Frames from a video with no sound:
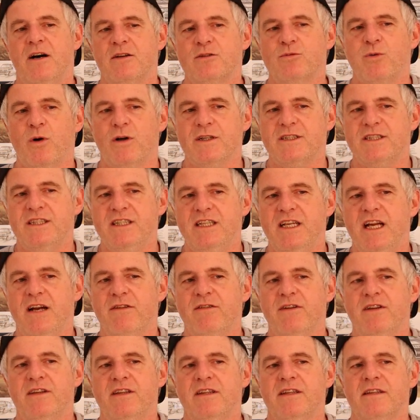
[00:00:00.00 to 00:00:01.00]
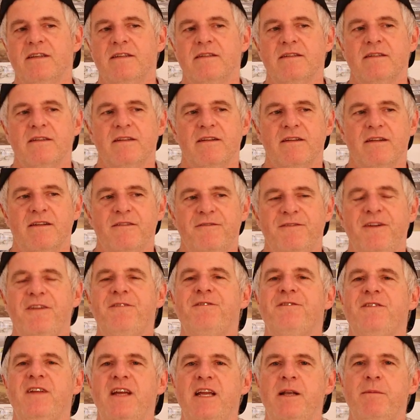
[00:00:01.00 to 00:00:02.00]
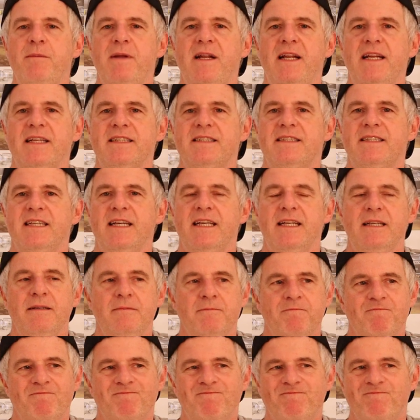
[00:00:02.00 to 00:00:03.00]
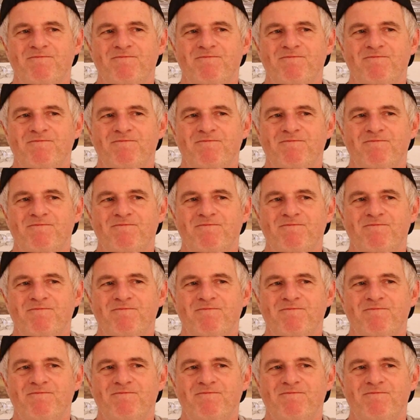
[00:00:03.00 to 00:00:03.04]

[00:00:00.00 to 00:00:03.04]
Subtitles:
I was watching the oven. 15 minutes in.